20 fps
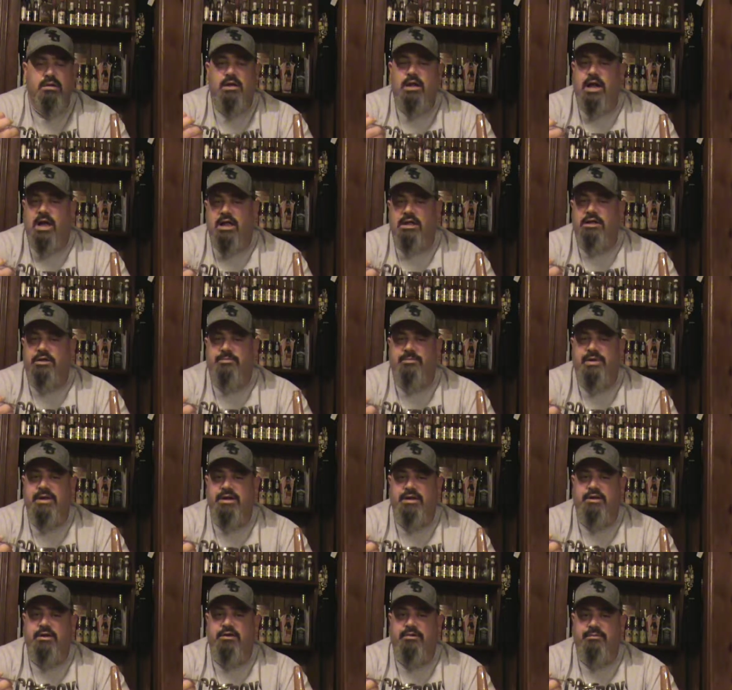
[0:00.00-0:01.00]

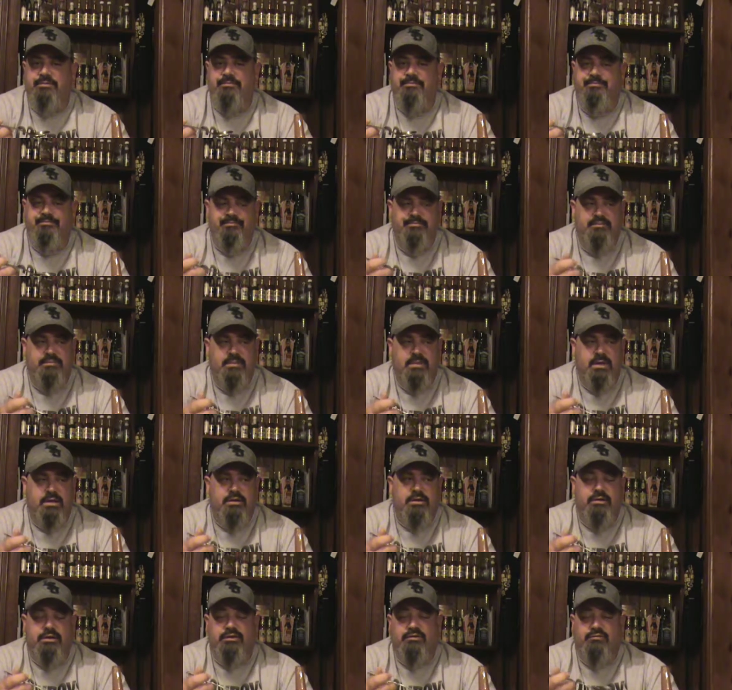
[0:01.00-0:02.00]
jalapeno
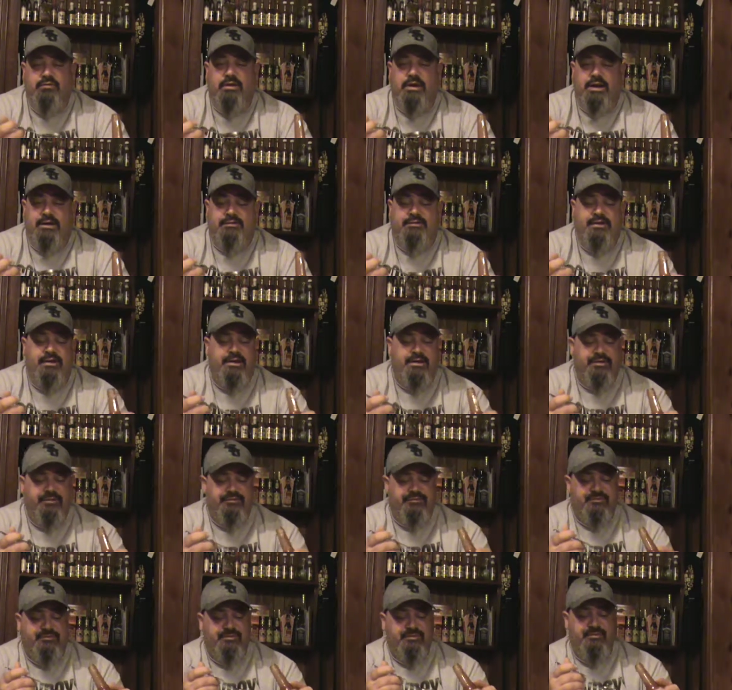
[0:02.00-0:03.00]
is what I
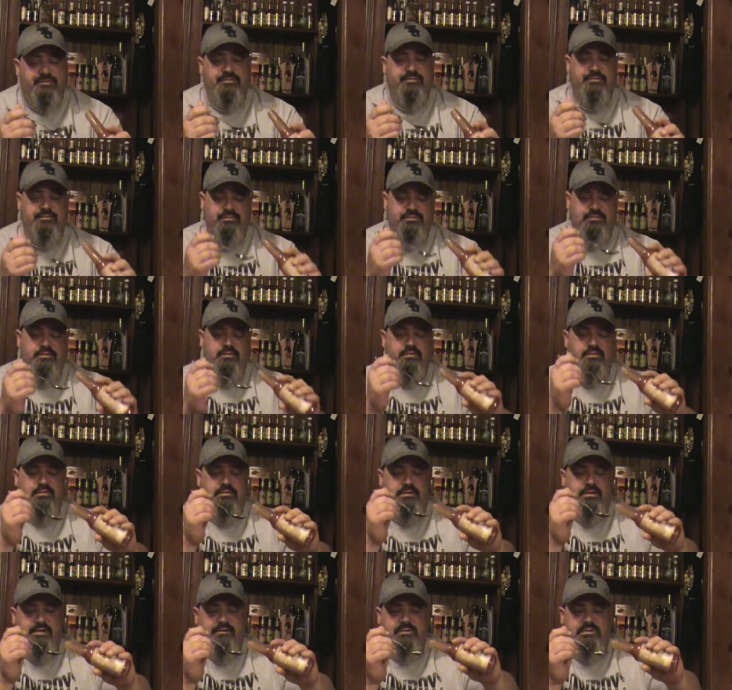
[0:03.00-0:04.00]
taste
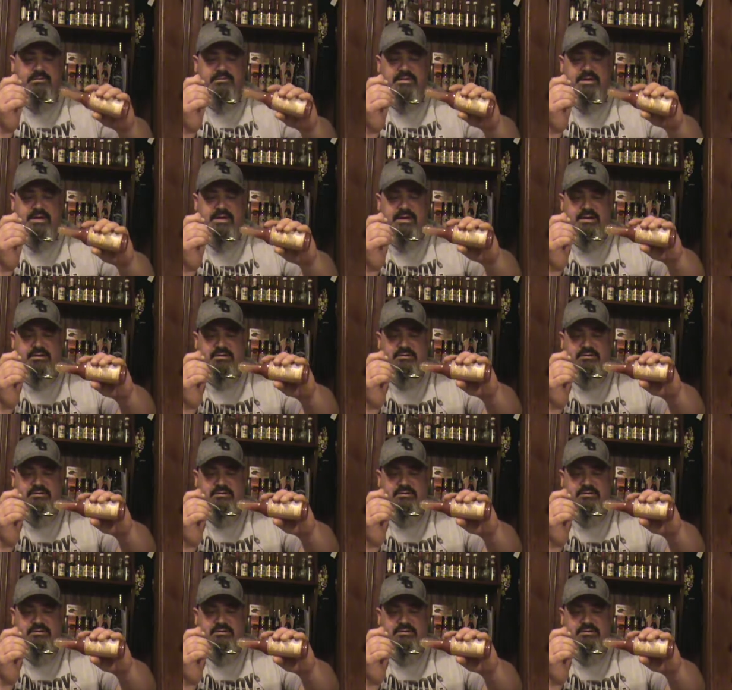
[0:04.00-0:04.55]
right off the bat.